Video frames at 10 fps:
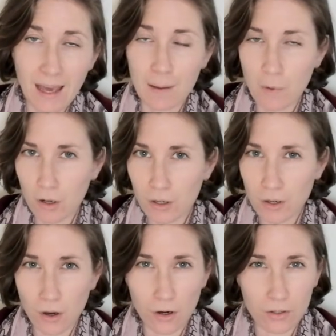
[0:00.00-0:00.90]
I'm not going
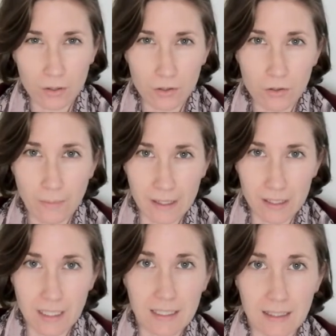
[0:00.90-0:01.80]
to go into too
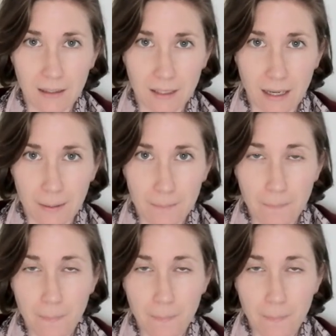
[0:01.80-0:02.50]
much detail here,